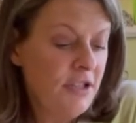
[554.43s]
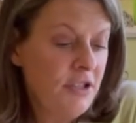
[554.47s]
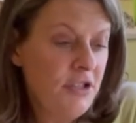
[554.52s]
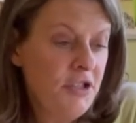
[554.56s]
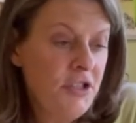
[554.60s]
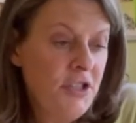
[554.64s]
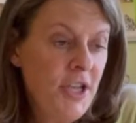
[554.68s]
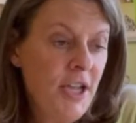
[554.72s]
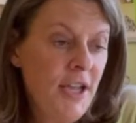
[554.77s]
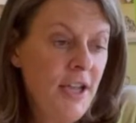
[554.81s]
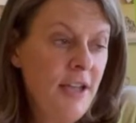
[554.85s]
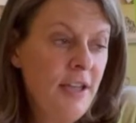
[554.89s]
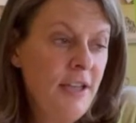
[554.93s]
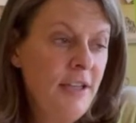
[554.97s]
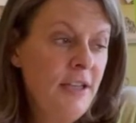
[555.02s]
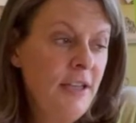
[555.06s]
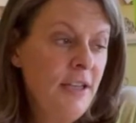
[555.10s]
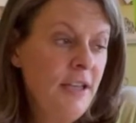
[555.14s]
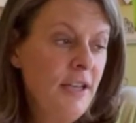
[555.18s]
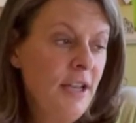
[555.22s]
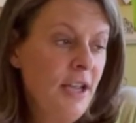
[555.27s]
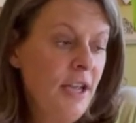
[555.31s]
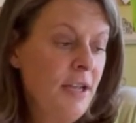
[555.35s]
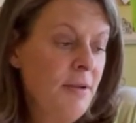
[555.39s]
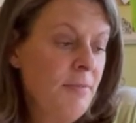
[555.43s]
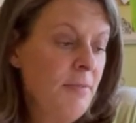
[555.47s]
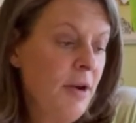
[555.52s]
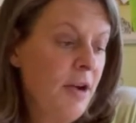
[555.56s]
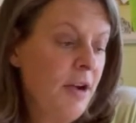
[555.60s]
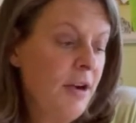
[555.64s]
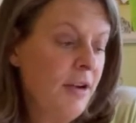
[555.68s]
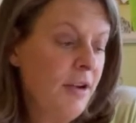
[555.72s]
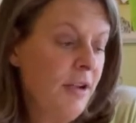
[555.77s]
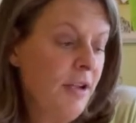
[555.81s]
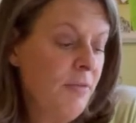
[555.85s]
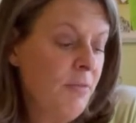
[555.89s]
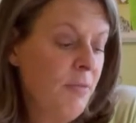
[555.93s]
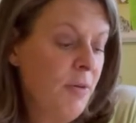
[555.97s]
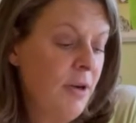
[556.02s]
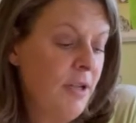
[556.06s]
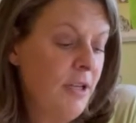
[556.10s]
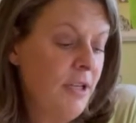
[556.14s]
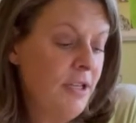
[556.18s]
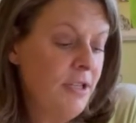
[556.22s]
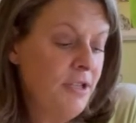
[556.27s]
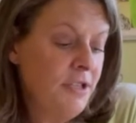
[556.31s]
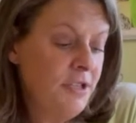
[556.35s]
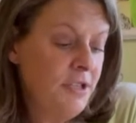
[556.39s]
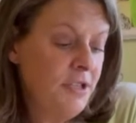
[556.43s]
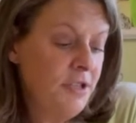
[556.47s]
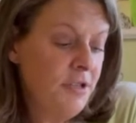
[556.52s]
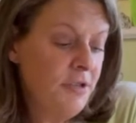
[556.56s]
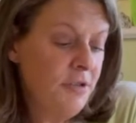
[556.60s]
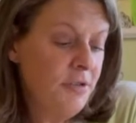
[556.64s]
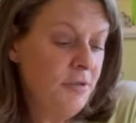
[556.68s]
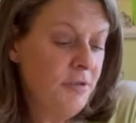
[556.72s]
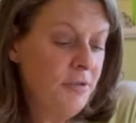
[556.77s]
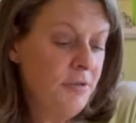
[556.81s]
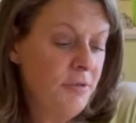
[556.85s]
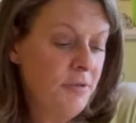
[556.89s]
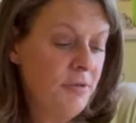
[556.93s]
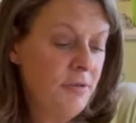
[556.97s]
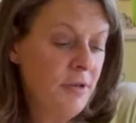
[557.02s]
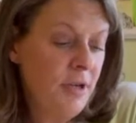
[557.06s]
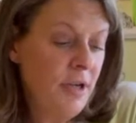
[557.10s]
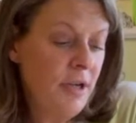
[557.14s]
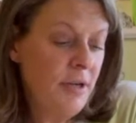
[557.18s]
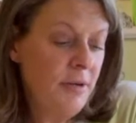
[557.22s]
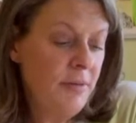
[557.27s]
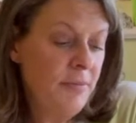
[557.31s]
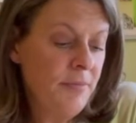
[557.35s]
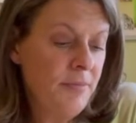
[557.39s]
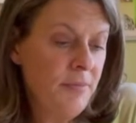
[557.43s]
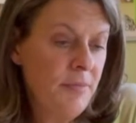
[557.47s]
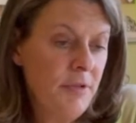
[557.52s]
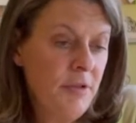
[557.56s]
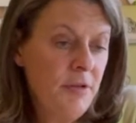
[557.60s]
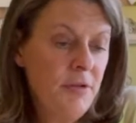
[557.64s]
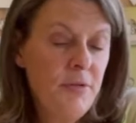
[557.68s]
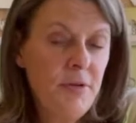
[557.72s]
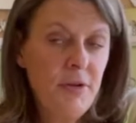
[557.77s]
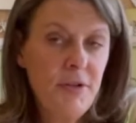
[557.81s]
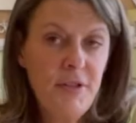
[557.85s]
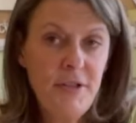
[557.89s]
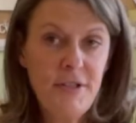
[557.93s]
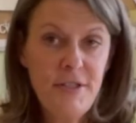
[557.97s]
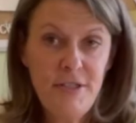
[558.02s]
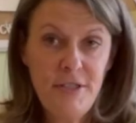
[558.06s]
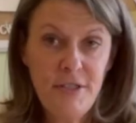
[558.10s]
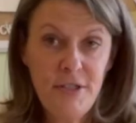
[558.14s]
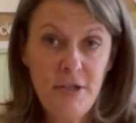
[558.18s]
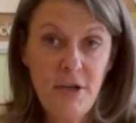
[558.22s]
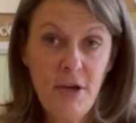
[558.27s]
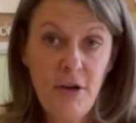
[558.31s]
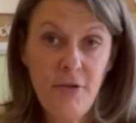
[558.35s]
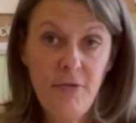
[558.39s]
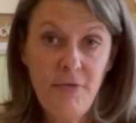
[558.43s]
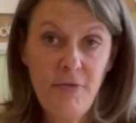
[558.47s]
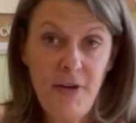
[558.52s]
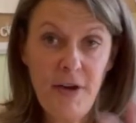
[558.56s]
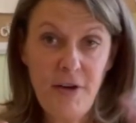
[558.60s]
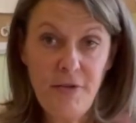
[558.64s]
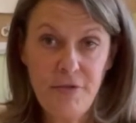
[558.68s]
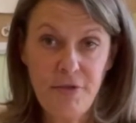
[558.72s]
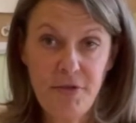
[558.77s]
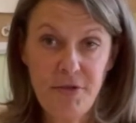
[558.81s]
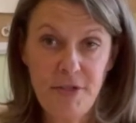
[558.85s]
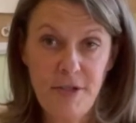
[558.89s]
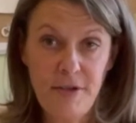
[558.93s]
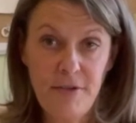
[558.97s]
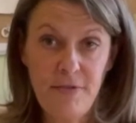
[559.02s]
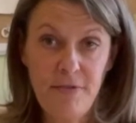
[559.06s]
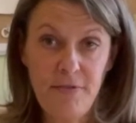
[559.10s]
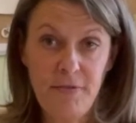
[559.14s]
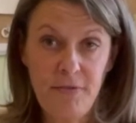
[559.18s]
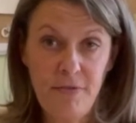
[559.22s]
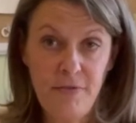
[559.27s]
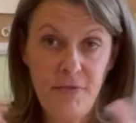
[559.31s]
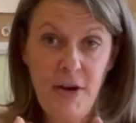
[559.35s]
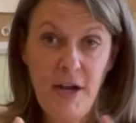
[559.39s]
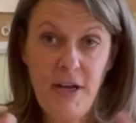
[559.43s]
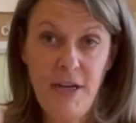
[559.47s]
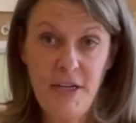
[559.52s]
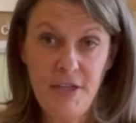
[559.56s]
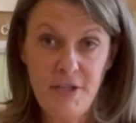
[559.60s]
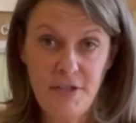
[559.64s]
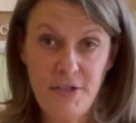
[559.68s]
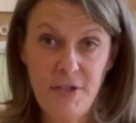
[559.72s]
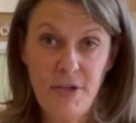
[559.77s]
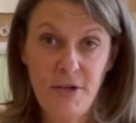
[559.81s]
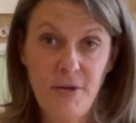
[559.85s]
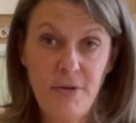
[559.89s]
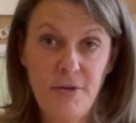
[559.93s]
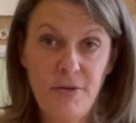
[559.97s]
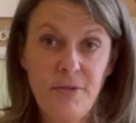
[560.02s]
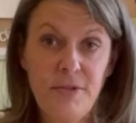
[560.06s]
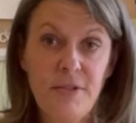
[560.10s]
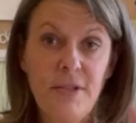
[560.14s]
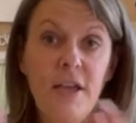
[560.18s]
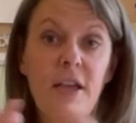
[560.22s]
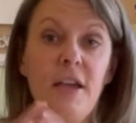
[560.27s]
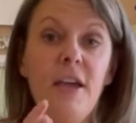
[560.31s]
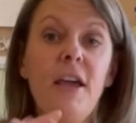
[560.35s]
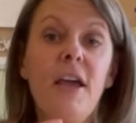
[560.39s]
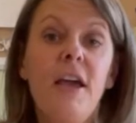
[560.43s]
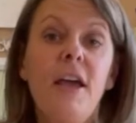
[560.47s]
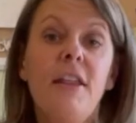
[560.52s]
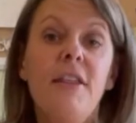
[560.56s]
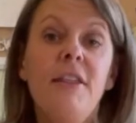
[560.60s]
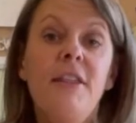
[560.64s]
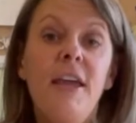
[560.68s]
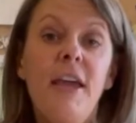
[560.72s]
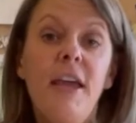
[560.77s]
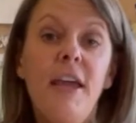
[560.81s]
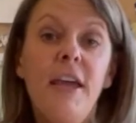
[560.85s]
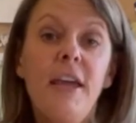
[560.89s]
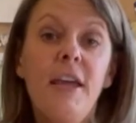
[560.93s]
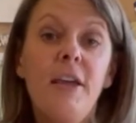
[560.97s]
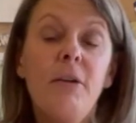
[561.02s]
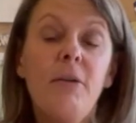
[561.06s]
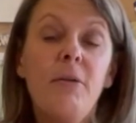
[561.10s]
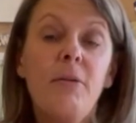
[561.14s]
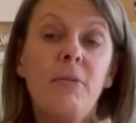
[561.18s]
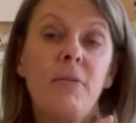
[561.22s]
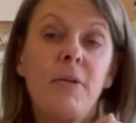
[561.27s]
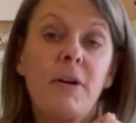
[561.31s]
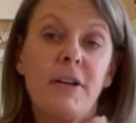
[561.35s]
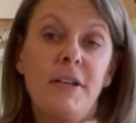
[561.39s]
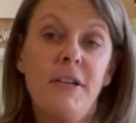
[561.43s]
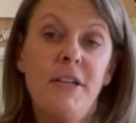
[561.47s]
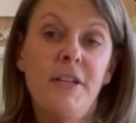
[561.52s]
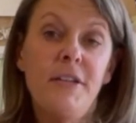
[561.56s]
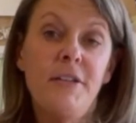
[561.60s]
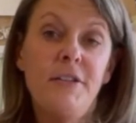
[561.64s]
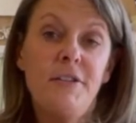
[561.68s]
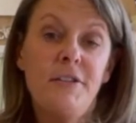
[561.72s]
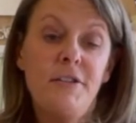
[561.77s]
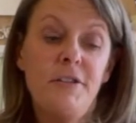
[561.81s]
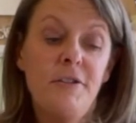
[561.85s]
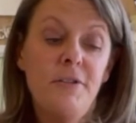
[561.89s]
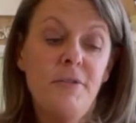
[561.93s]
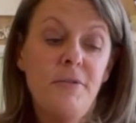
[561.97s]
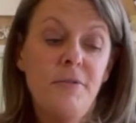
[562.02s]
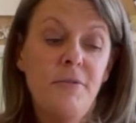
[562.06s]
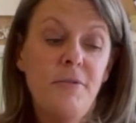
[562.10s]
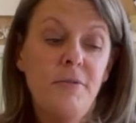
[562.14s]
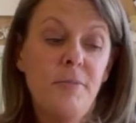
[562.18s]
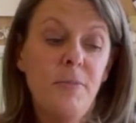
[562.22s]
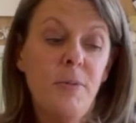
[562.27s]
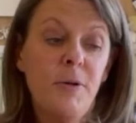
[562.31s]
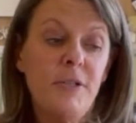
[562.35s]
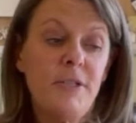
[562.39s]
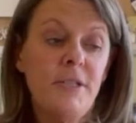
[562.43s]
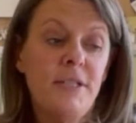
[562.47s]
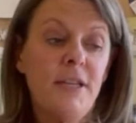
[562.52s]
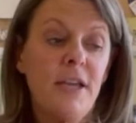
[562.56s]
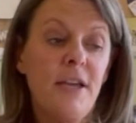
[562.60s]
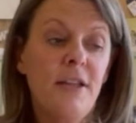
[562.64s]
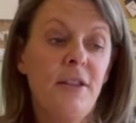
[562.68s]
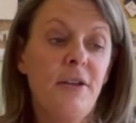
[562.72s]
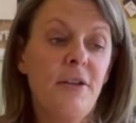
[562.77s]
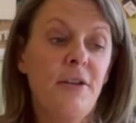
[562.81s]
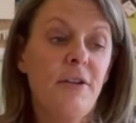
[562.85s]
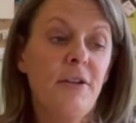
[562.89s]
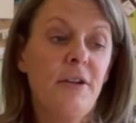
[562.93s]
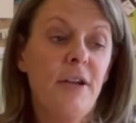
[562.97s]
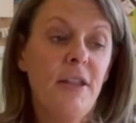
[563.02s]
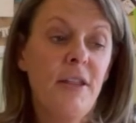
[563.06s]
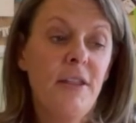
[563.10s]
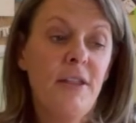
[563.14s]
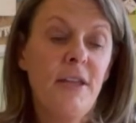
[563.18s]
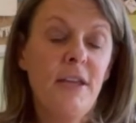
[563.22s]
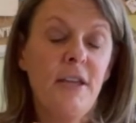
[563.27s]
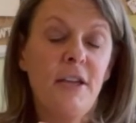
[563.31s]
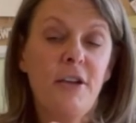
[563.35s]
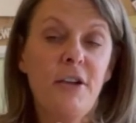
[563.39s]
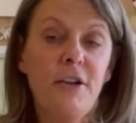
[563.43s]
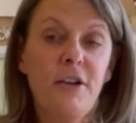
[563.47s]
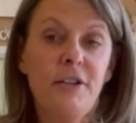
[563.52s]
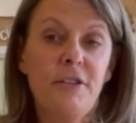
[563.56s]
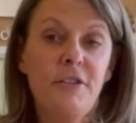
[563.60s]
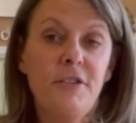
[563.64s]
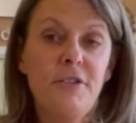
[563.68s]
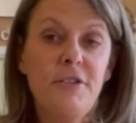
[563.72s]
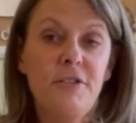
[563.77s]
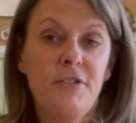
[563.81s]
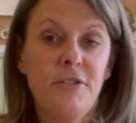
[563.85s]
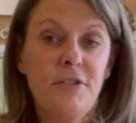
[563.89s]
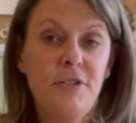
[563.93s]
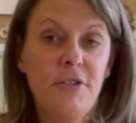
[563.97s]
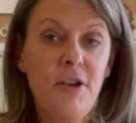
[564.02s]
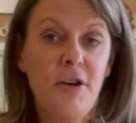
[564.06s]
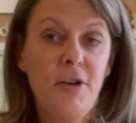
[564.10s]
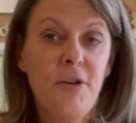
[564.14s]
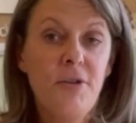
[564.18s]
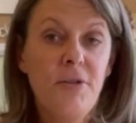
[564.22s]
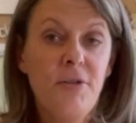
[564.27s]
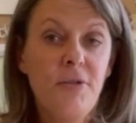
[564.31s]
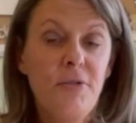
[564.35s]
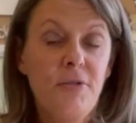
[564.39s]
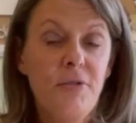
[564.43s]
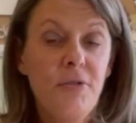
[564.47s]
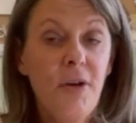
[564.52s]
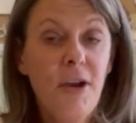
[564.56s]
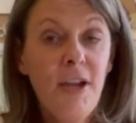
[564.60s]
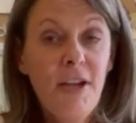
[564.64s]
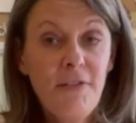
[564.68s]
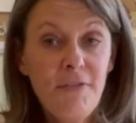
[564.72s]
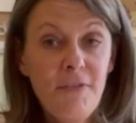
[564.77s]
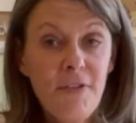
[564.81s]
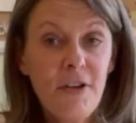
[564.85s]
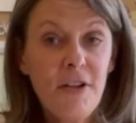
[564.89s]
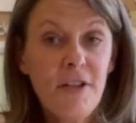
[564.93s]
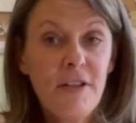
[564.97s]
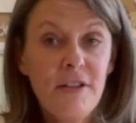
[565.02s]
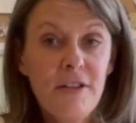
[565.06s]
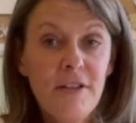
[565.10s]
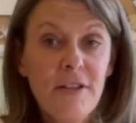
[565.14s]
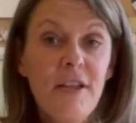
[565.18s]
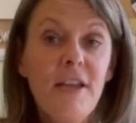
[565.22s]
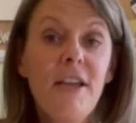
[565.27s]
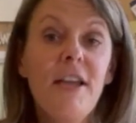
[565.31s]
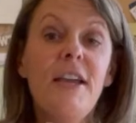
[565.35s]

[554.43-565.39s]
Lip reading: Jen and Mari wanted to, who are the co-founders of FridaySews, they wanted to put together a thing called So Grateful.